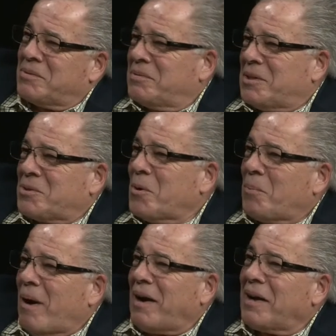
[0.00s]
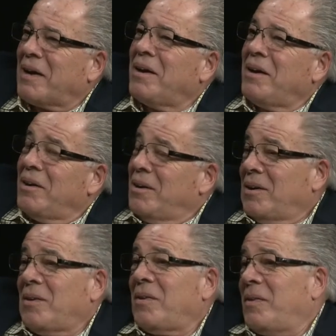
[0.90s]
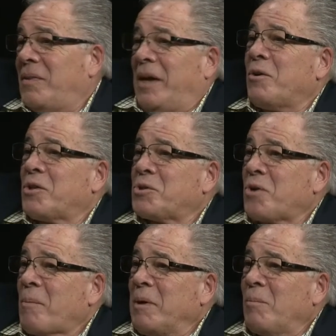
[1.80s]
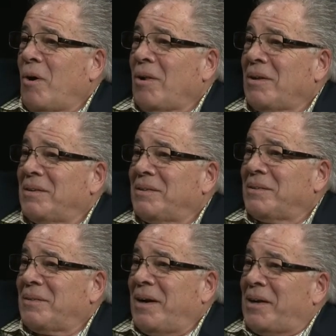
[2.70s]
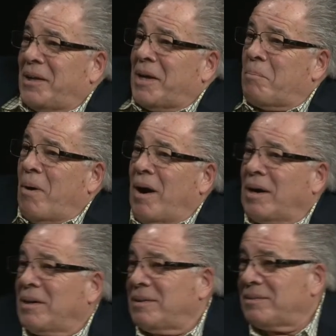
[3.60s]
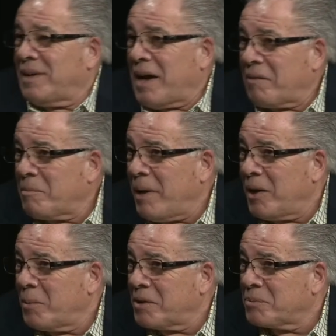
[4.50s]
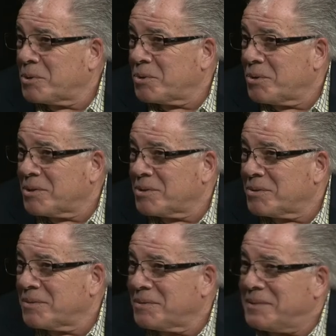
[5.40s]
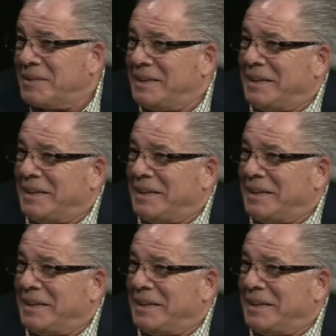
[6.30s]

there's no parking, they go to the shopping mall, mm -hmm. right? And they park a half a mile away from right, the store, Right, because it's just blah, blah,